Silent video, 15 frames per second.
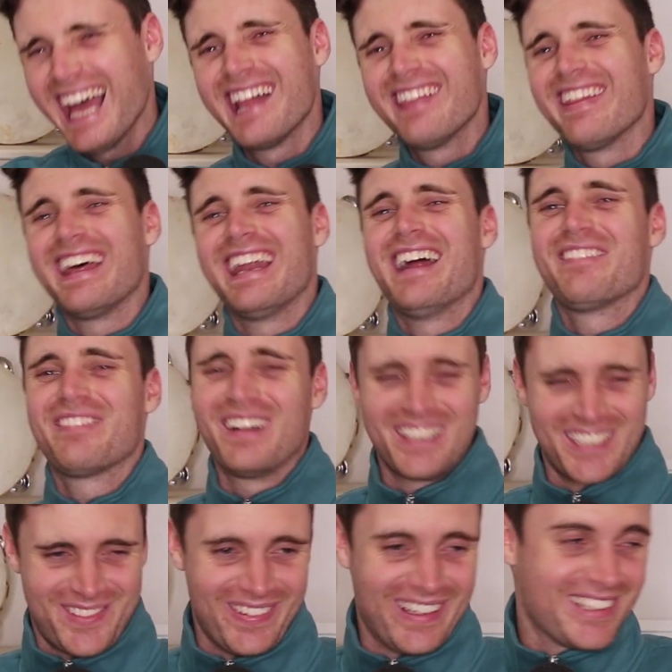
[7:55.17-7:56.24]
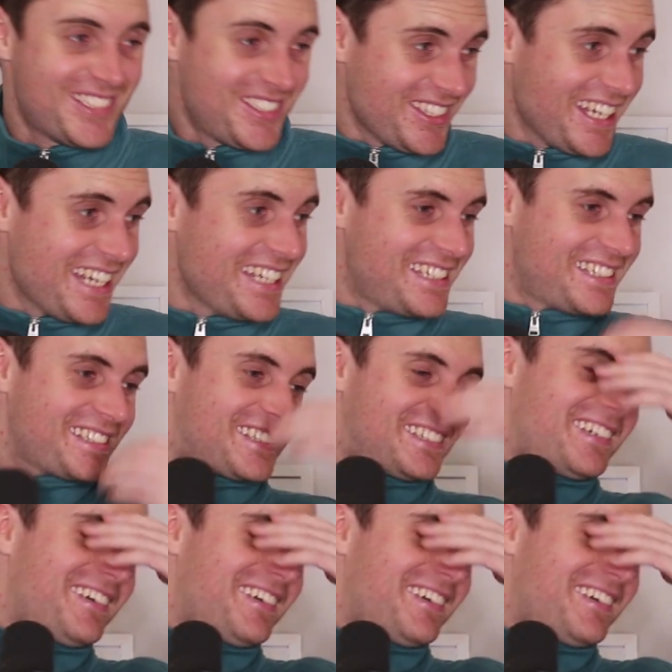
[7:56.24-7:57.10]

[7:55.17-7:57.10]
And then everyone just went, Jesus